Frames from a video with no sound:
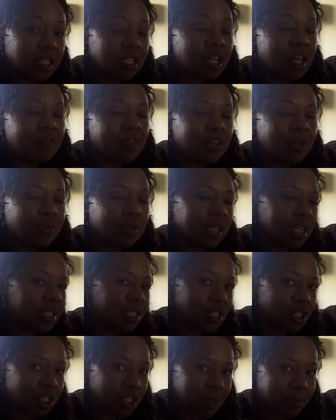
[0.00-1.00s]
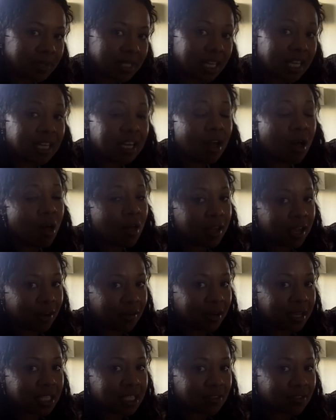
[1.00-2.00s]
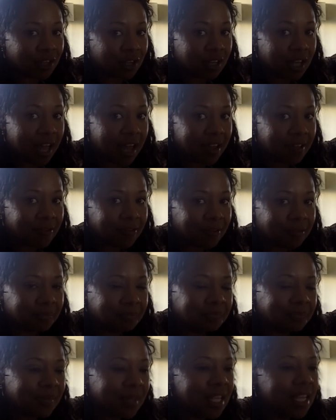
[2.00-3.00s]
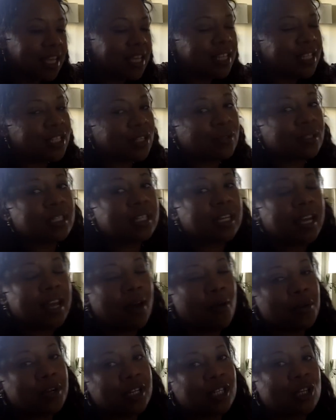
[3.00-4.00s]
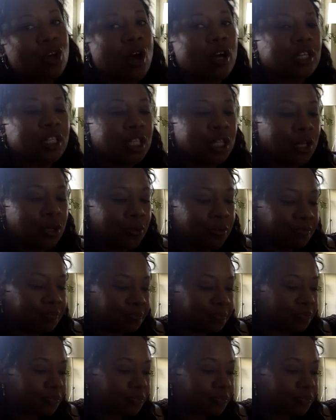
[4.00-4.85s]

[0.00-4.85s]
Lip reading: loving relationships in all areas of their life. So today I want to talk to you